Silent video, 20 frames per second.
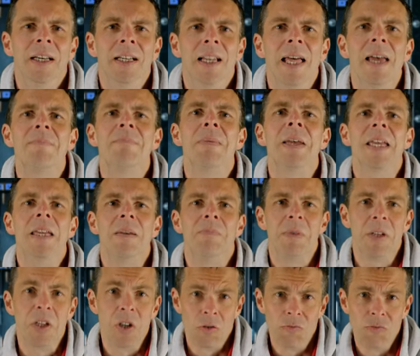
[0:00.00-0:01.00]
Let me
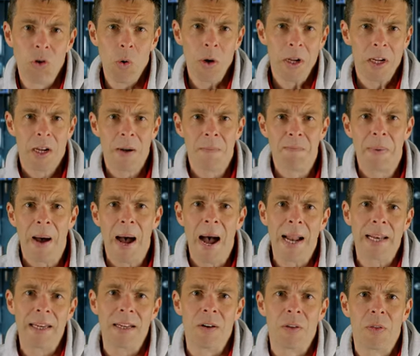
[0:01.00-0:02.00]
be your rowing
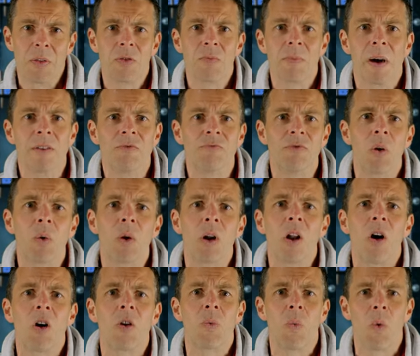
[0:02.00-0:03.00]
companion through my
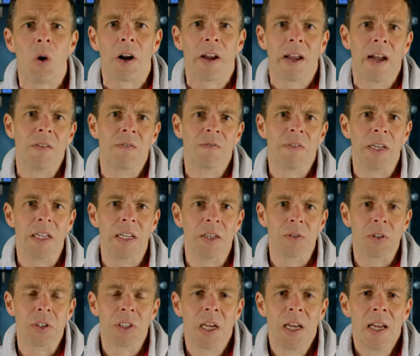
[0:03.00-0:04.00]
row-along workout
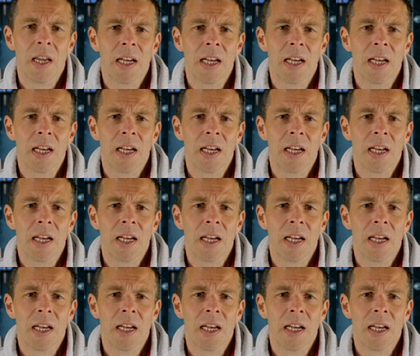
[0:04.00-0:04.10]
videos